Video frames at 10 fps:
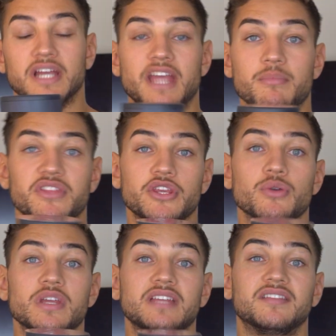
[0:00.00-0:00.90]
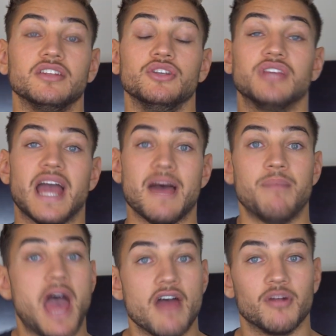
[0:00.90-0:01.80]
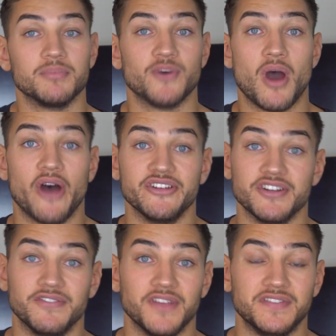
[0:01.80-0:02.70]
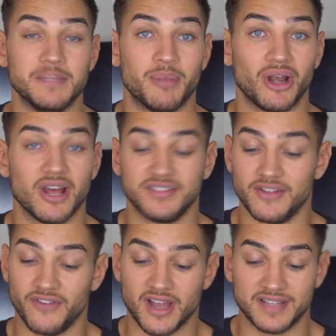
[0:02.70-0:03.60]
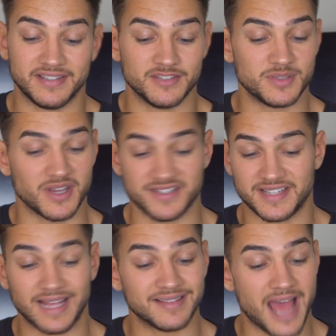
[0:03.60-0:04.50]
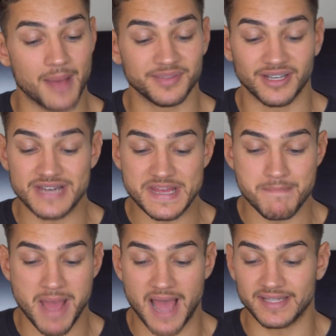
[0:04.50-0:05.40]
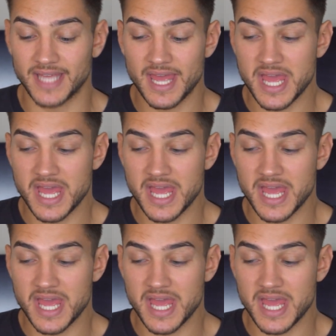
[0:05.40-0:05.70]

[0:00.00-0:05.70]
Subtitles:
Again, with UEs, you can pair up to 150 plus devices, which I just think is absolutely mad.